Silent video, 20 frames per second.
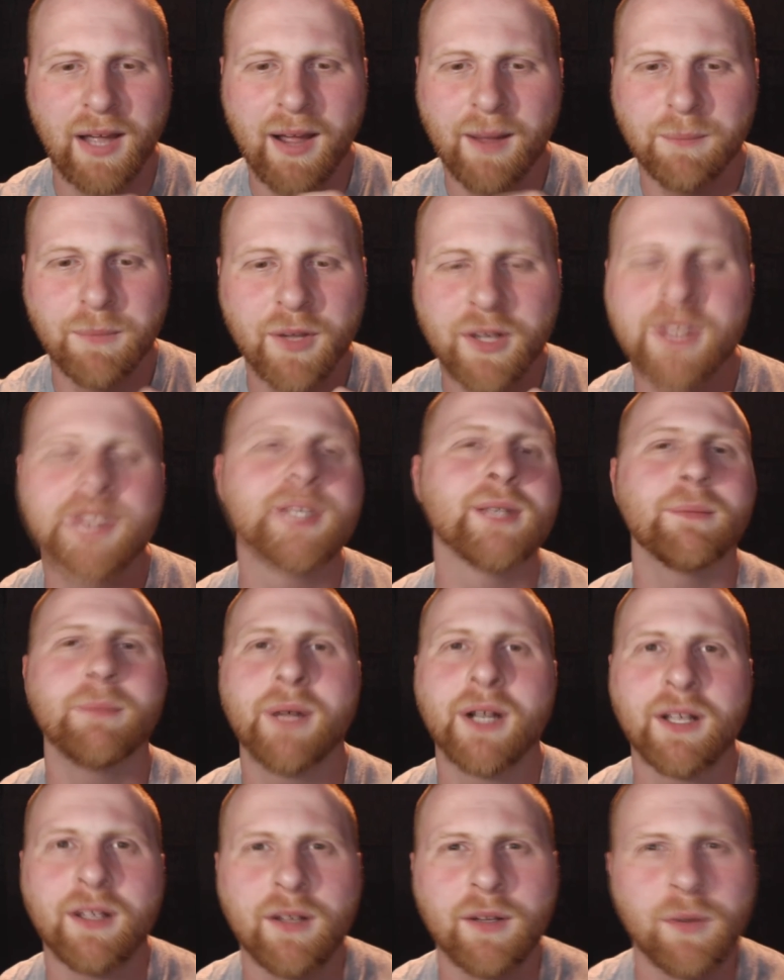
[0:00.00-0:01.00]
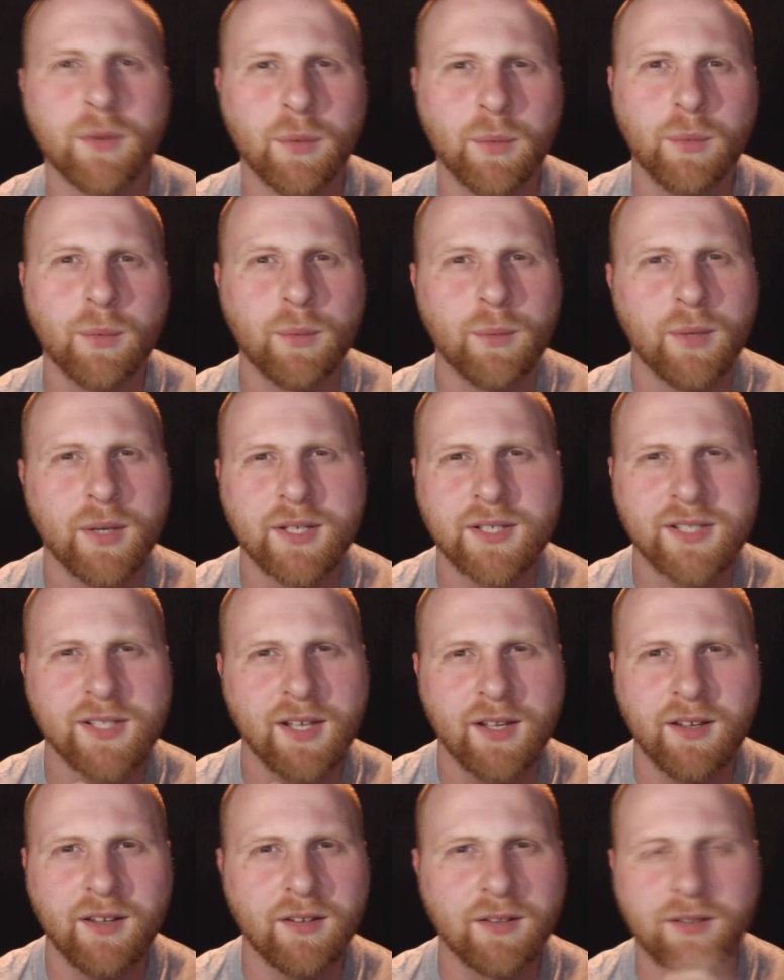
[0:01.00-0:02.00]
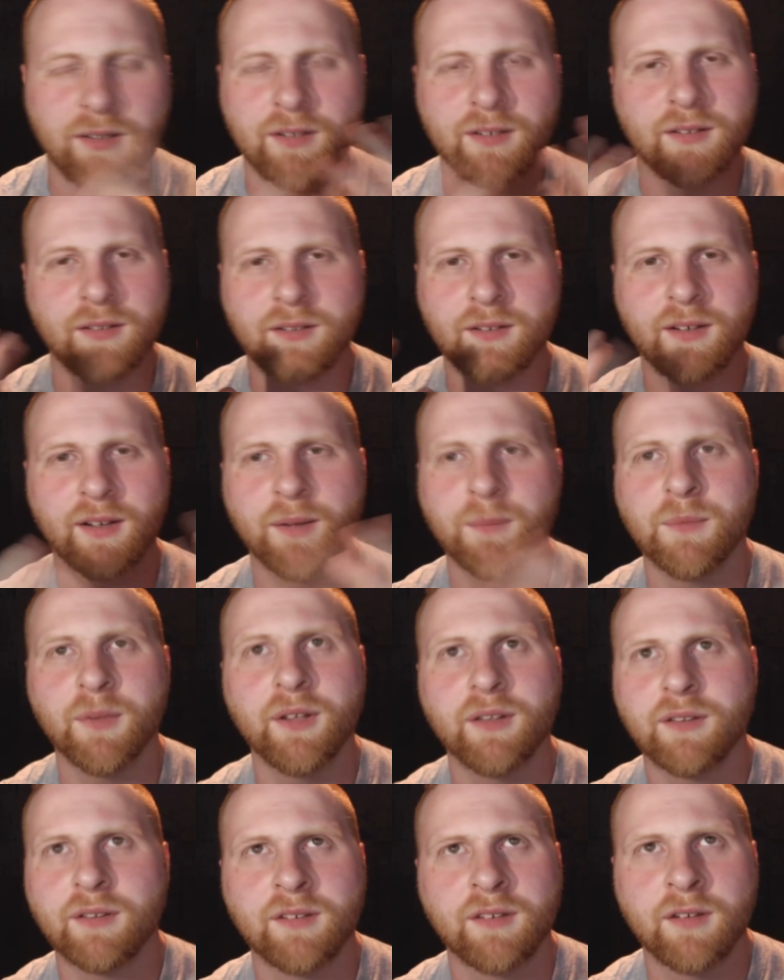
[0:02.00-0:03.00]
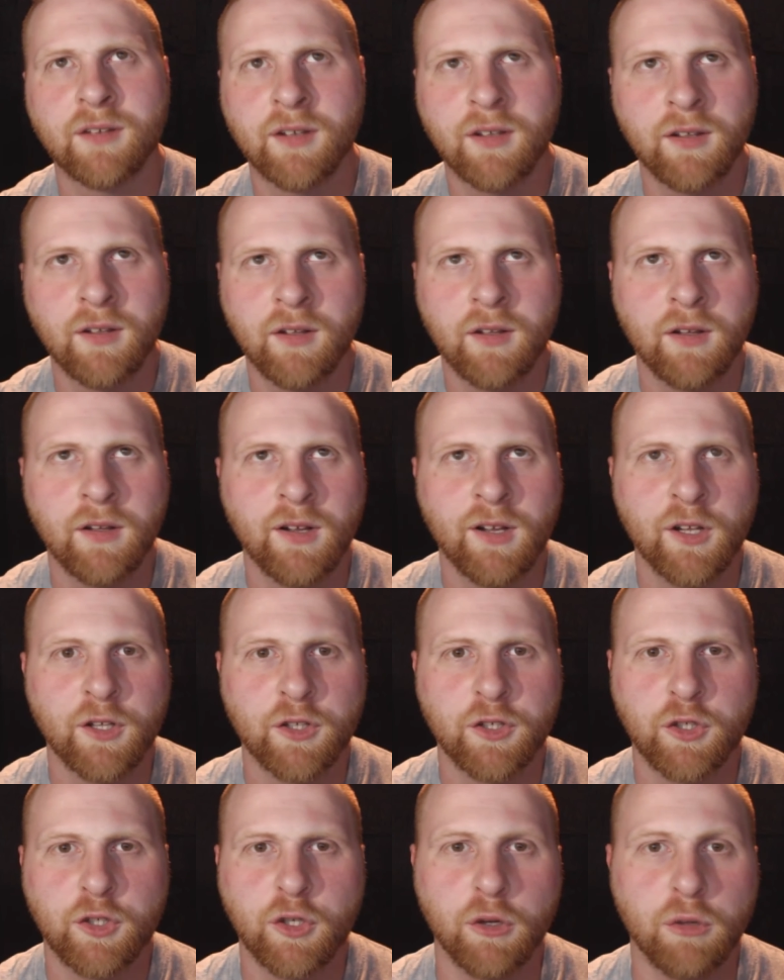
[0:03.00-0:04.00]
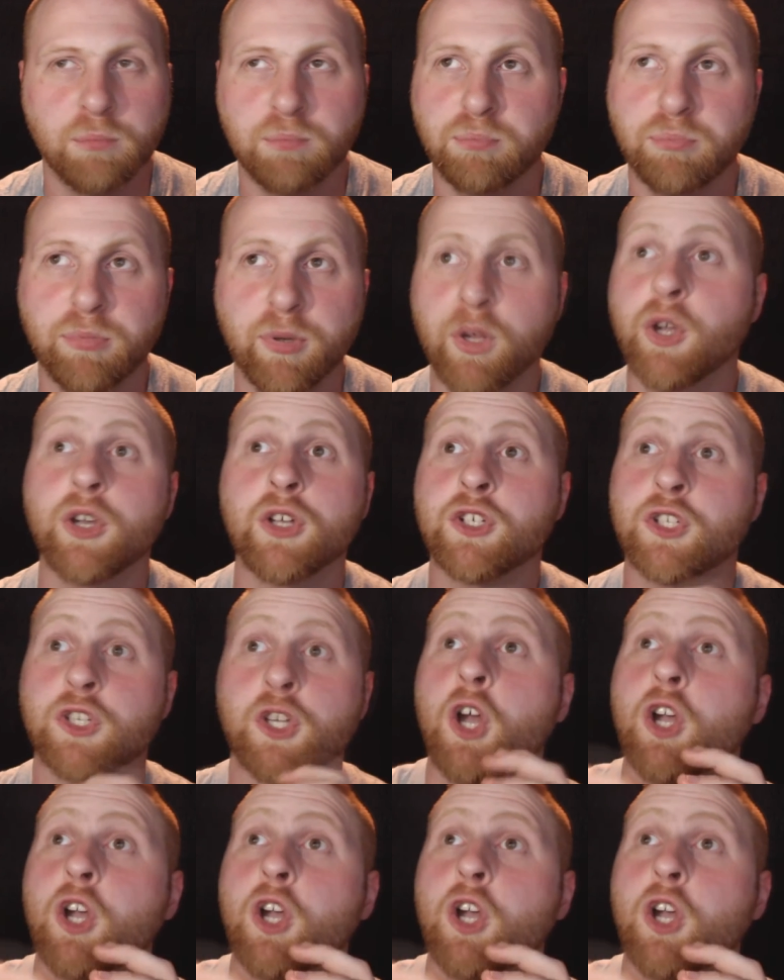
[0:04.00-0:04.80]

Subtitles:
I'm not somebody who is like, I'm not the big